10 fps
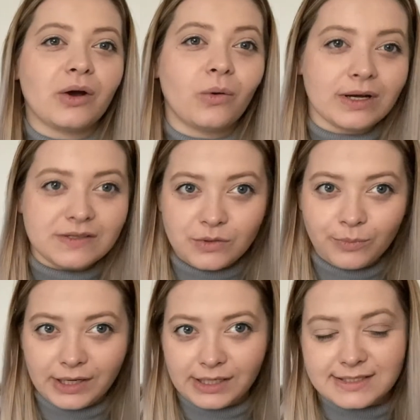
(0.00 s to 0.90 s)
Once you
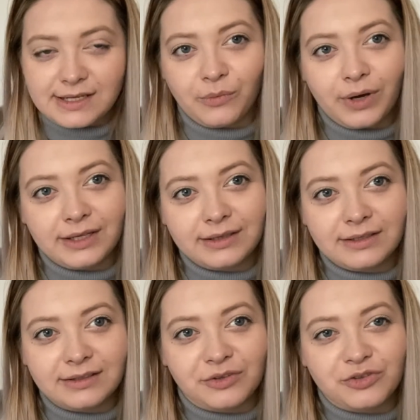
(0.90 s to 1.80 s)
buy, let's say, white
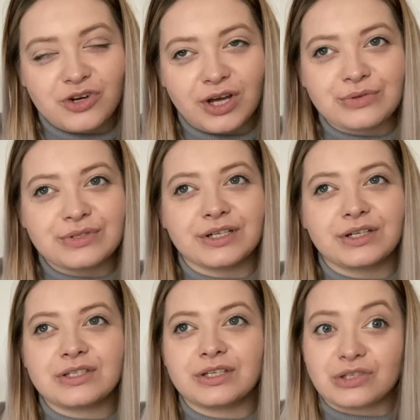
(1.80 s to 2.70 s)
linen
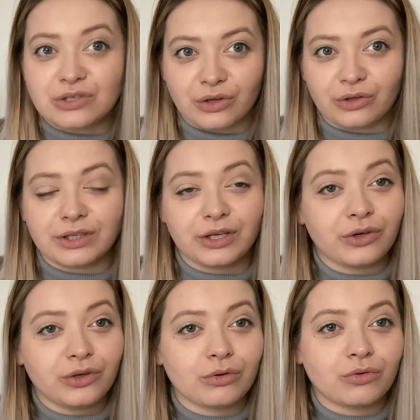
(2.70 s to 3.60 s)
trousers, they're
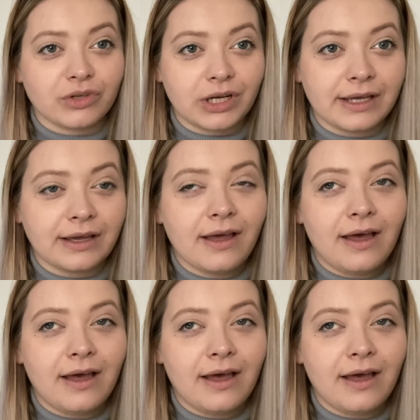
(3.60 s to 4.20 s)
going to really